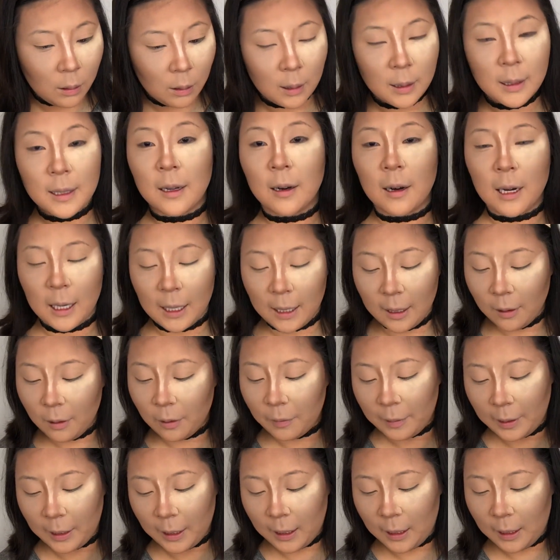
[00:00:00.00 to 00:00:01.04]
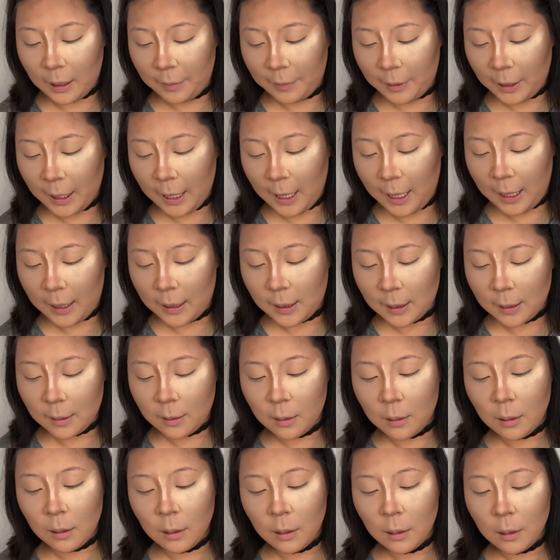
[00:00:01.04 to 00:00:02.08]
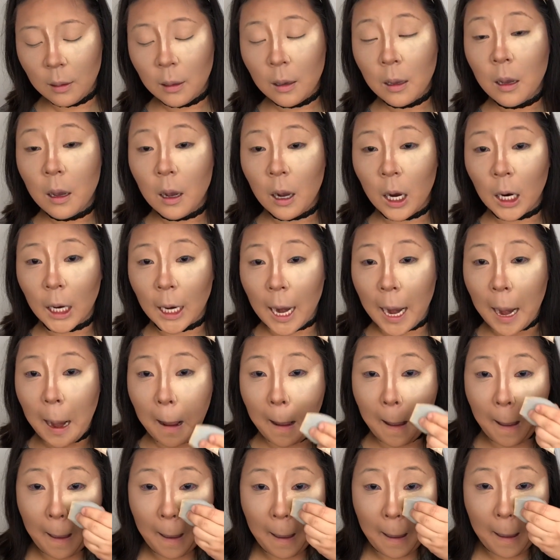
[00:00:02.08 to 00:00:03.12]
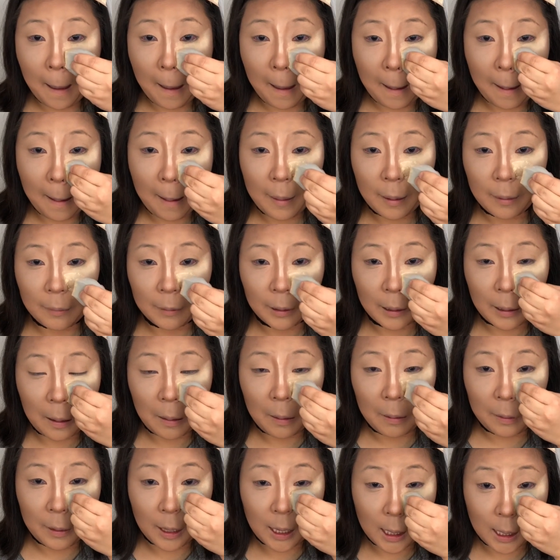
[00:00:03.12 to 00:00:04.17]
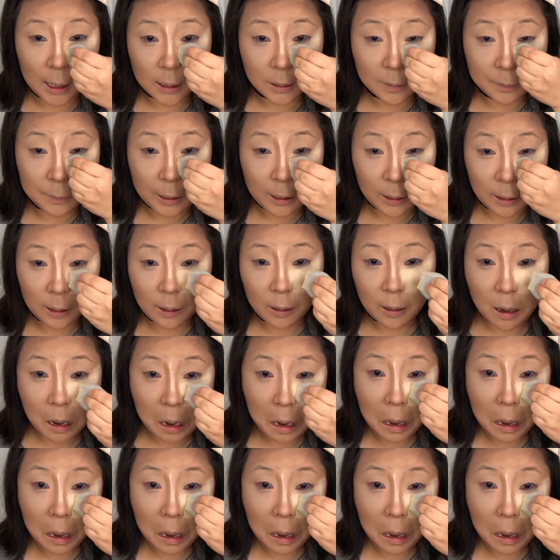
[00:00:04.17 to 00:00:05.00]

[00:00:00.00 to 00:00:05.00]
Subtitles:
Sorry. Oh my god, my cats. Okay. There we go. That's better.